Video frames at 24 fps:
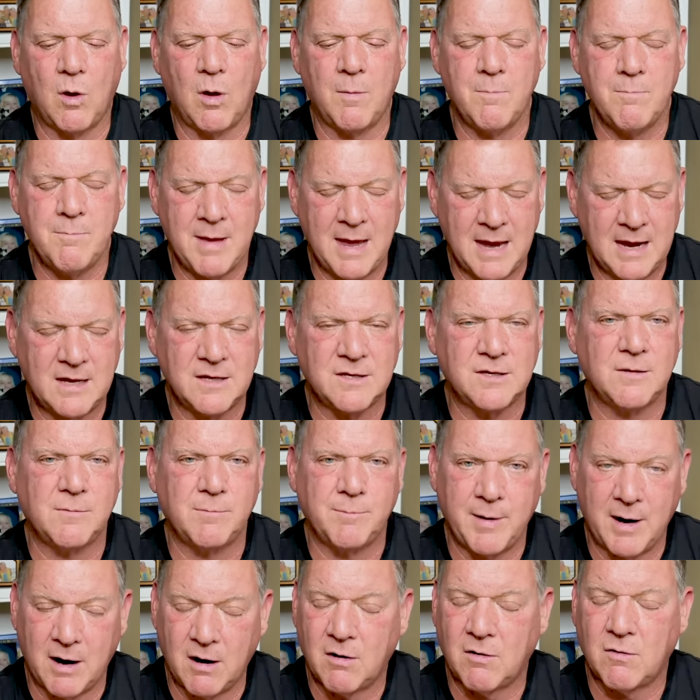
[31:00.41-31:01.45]

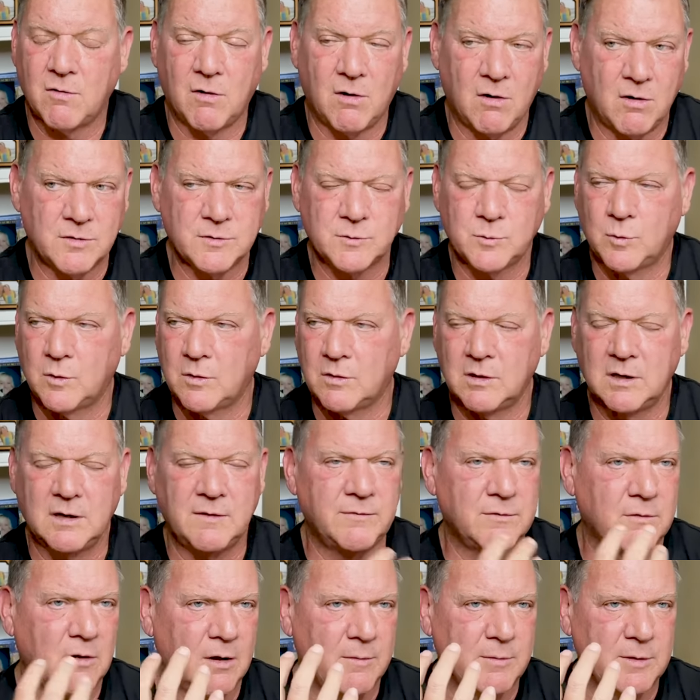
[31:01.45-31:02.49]
amazing bear crawls were,
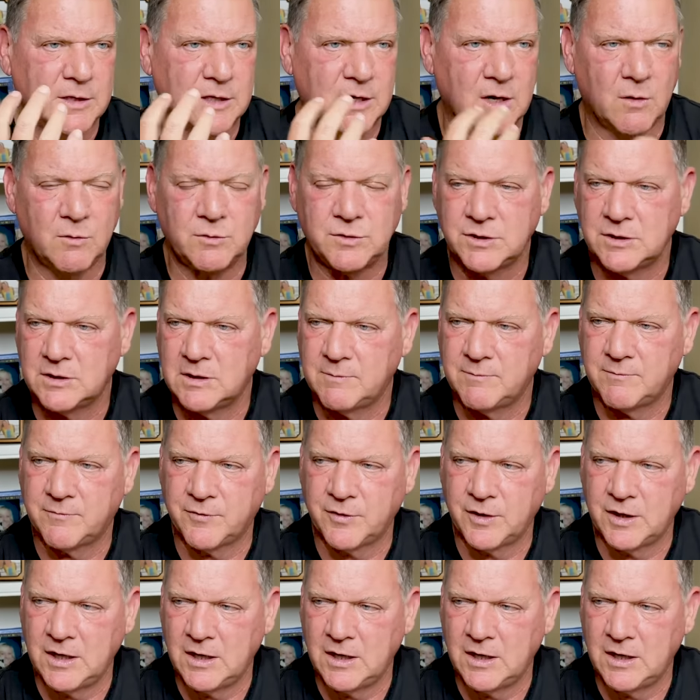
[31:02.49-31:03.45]
even though I've been coaching them for